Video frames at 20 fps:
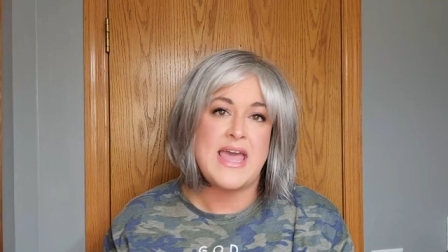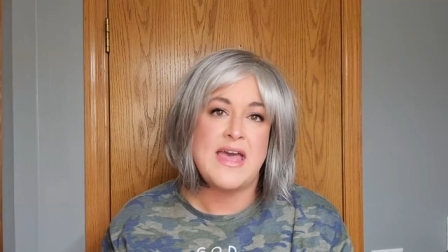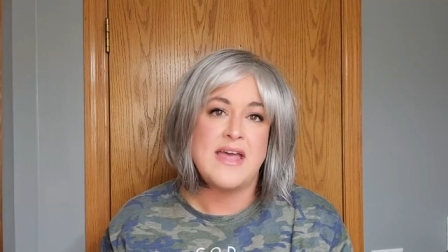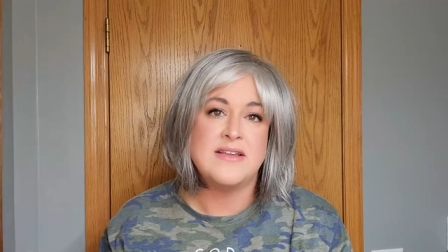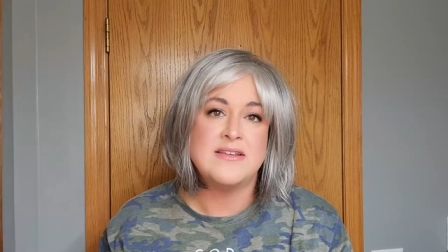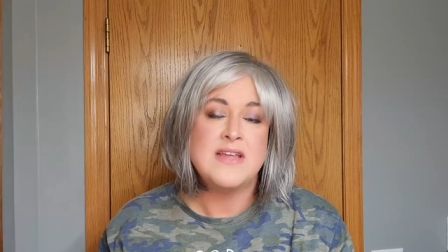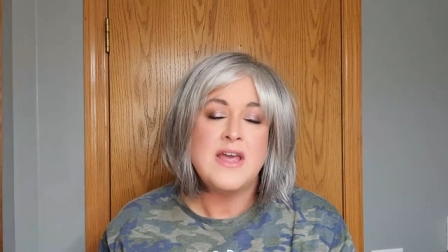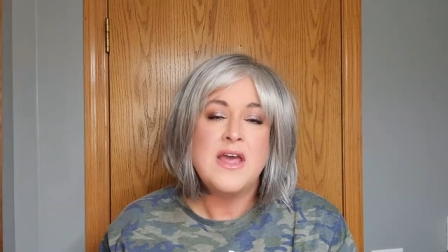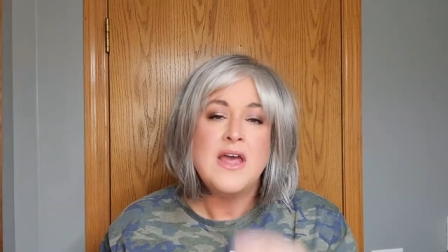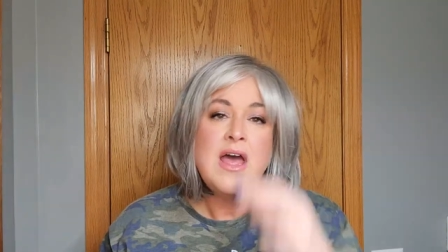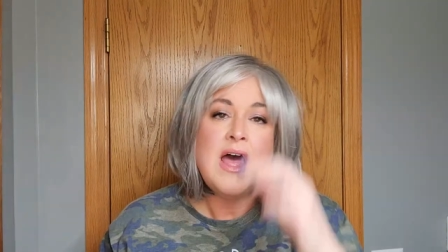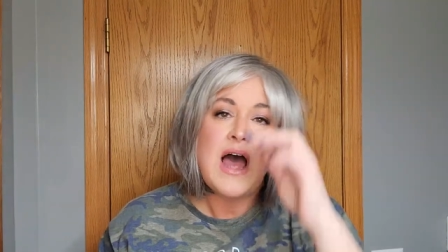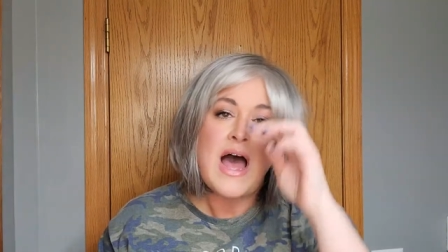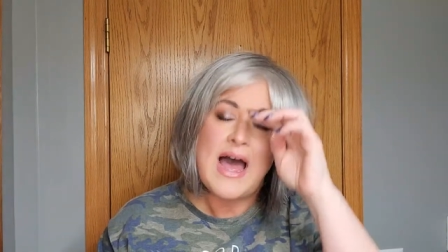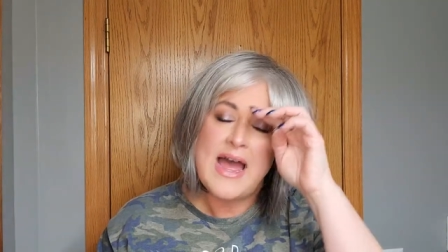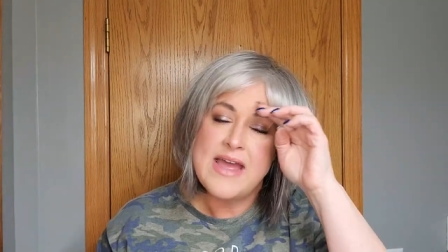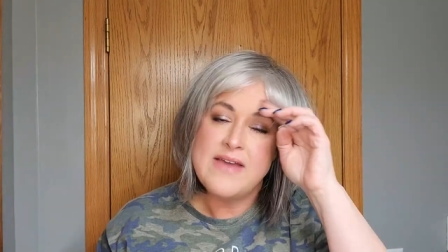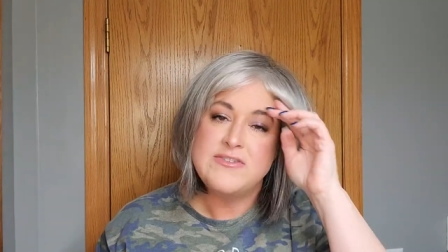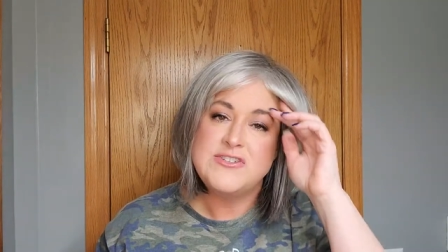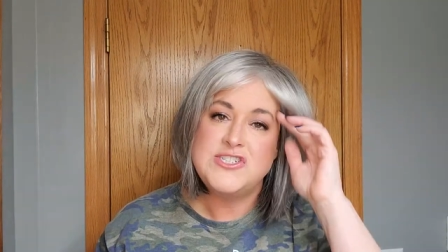And
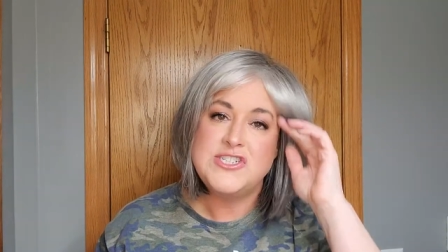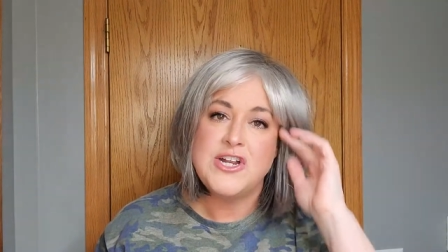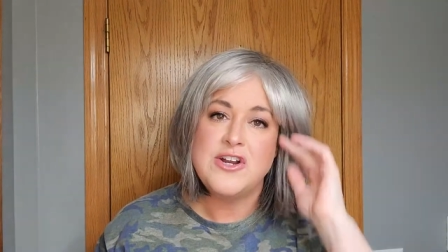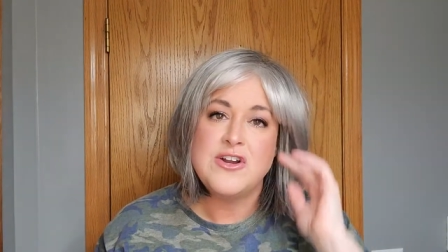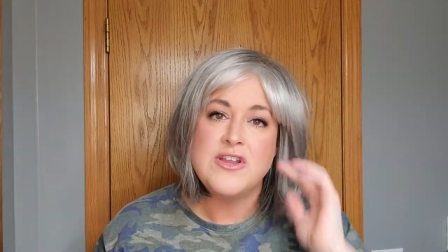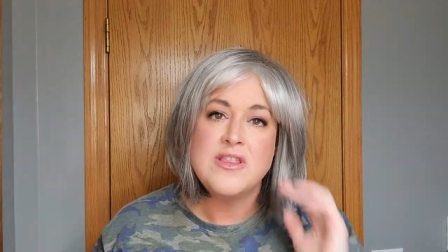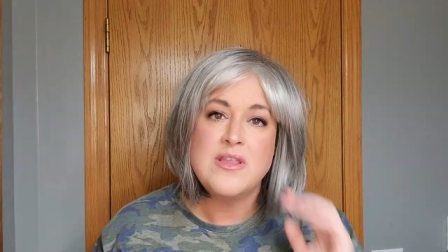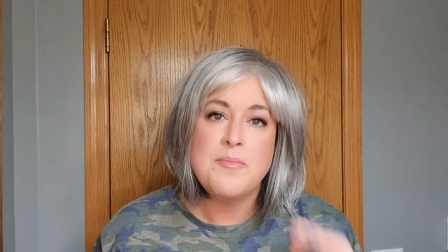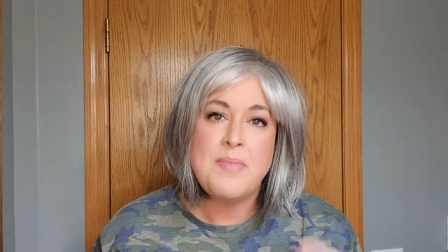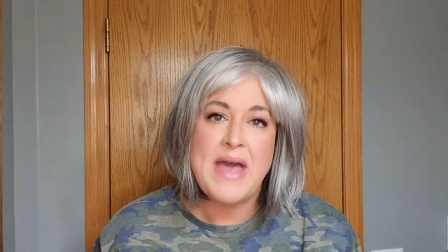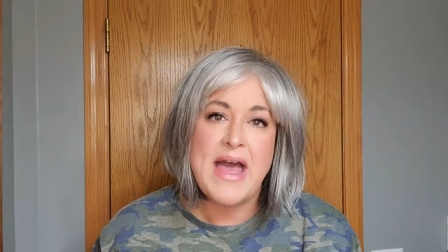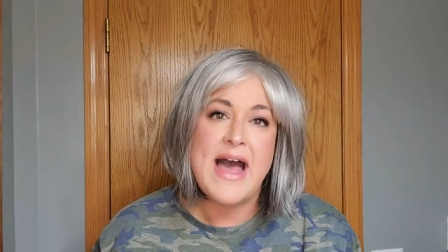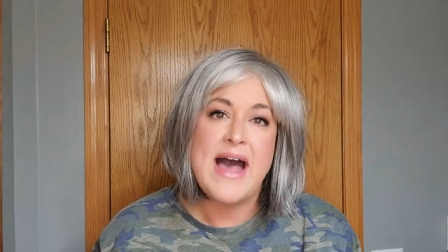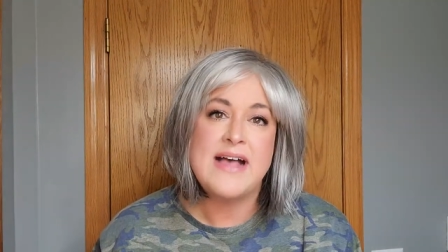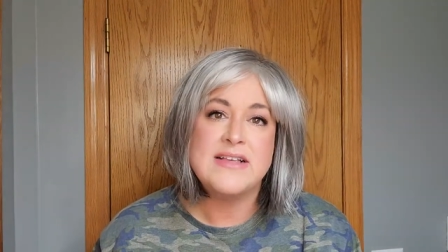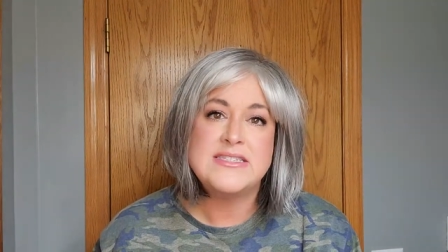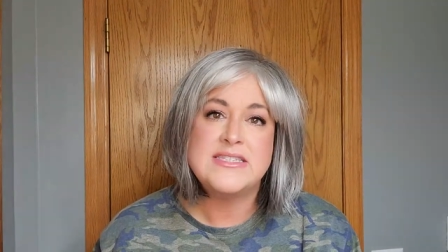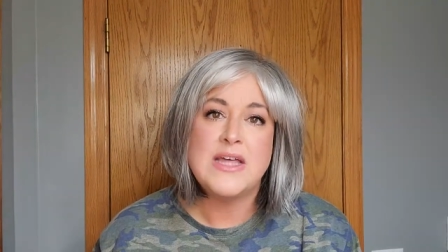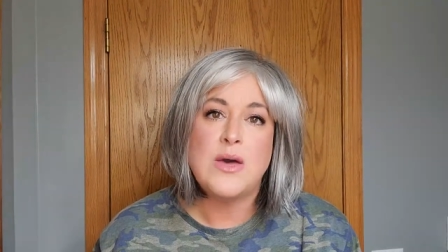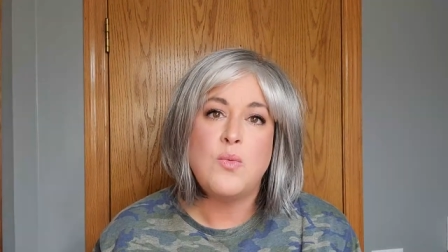I have shared in the
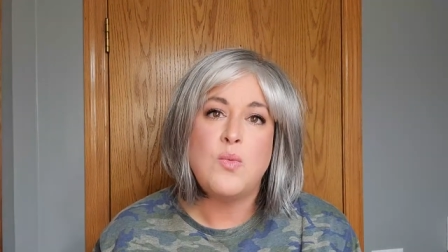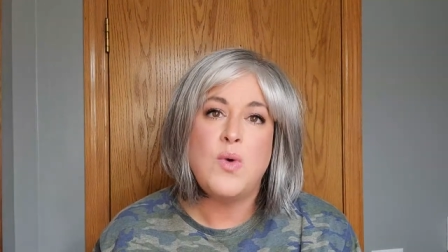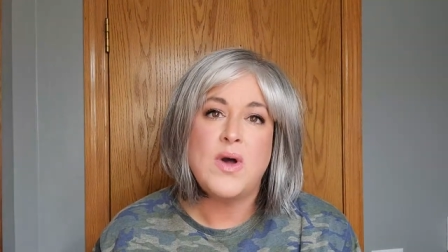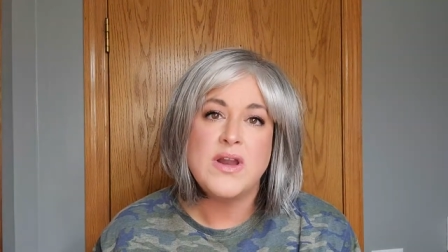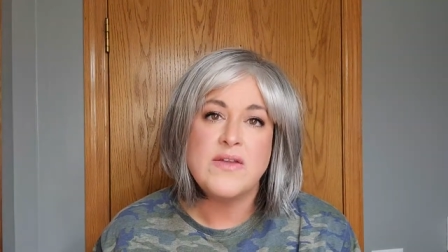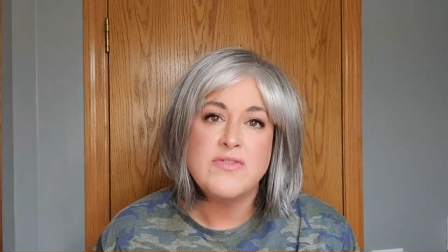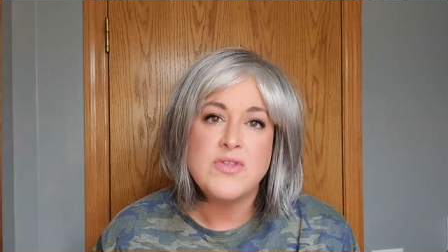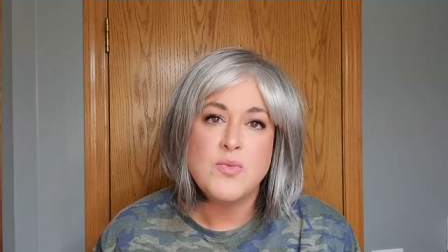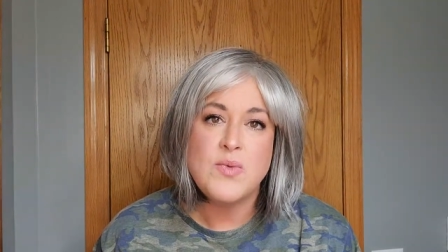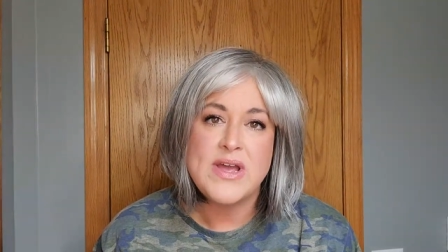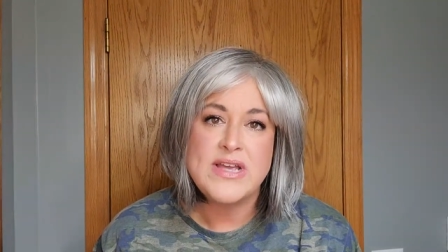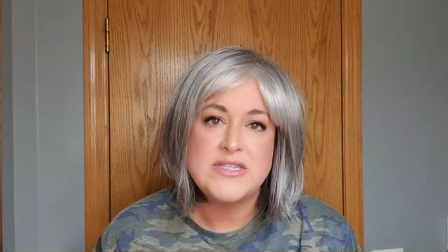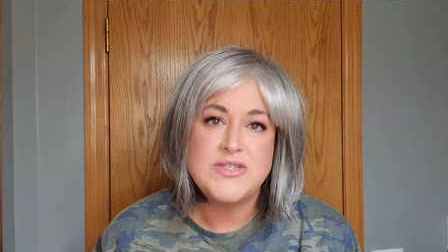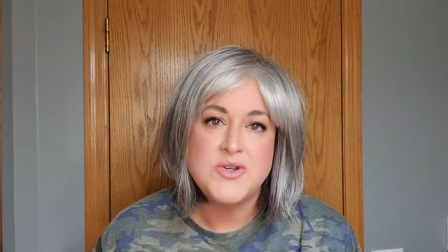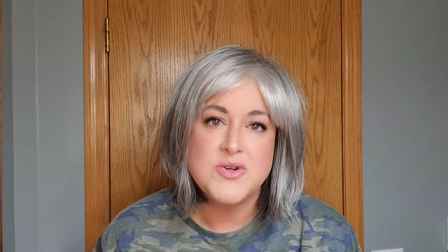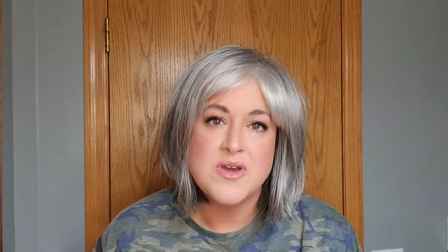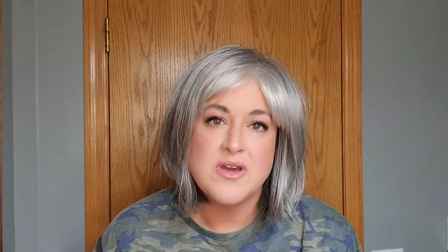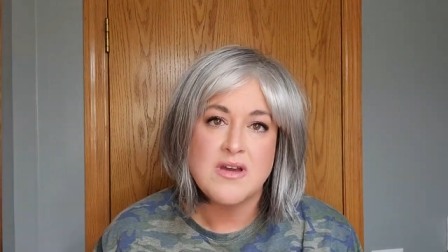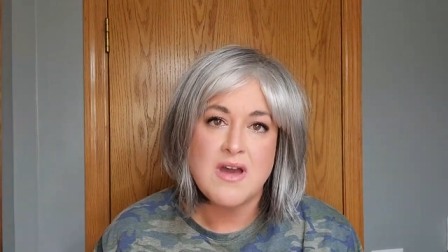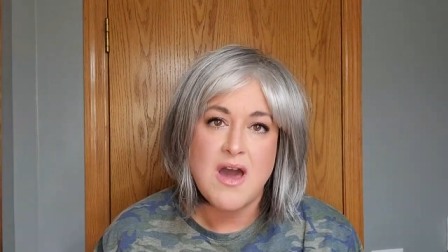past that one of the
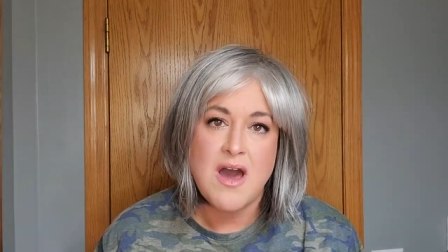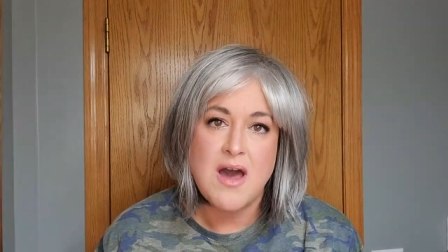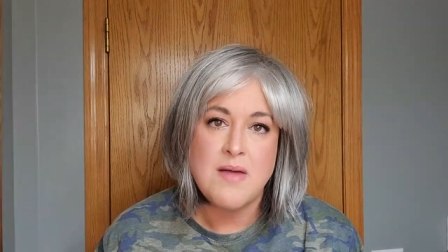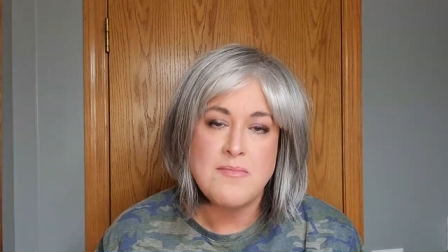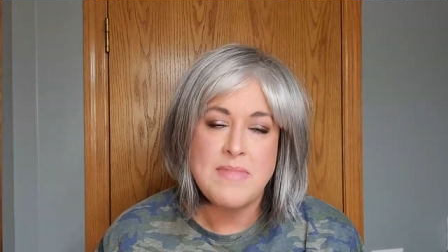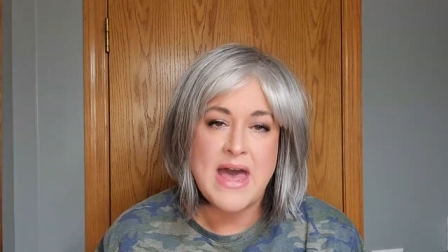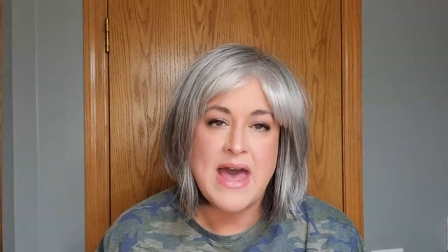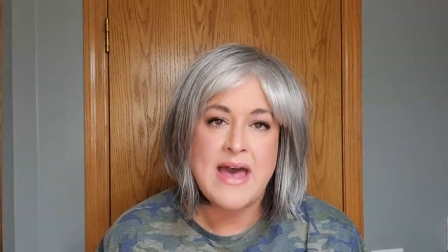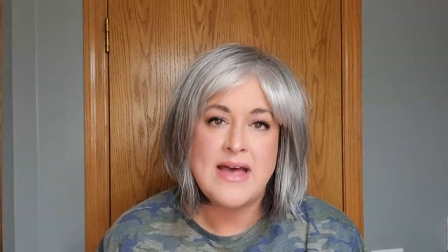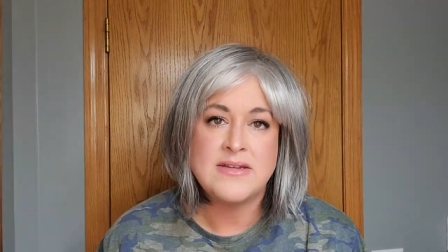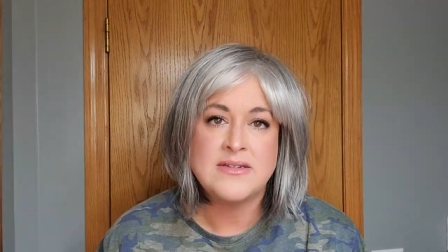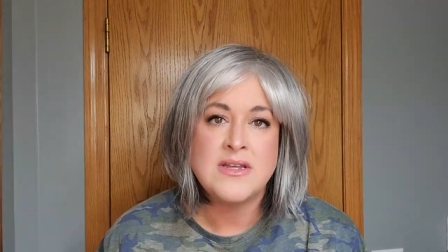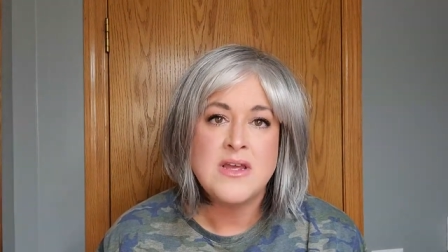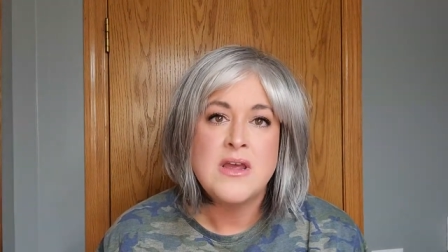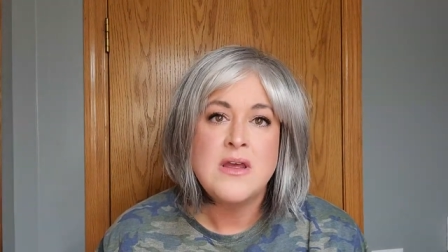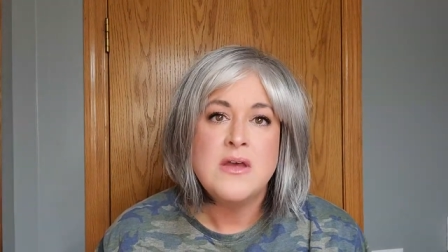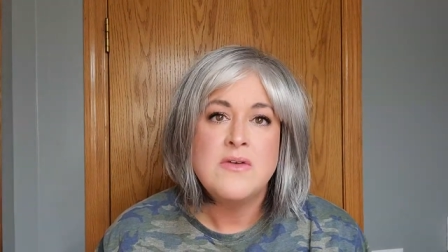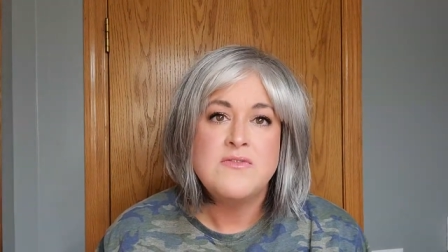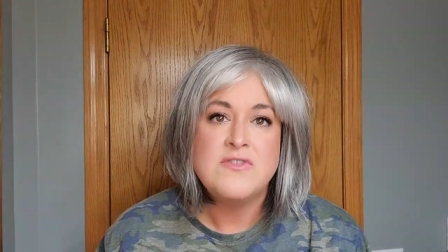ways you can combat